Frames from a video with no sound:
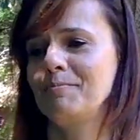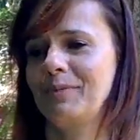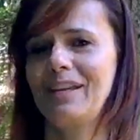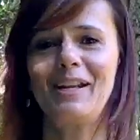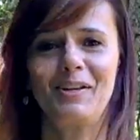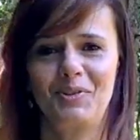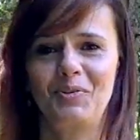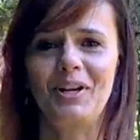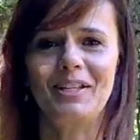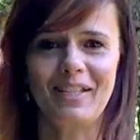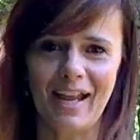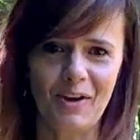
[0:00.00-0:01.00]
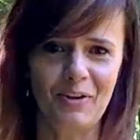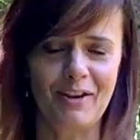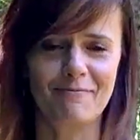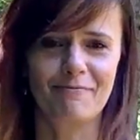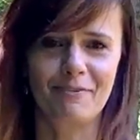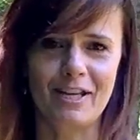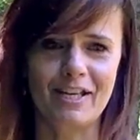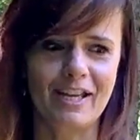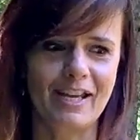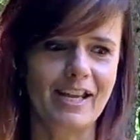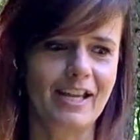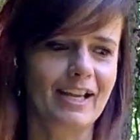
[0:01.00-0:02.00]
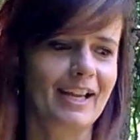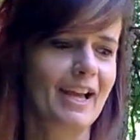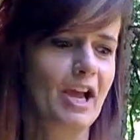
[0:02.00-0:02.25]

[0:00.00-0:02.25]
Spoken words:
getting stressed out and freaking,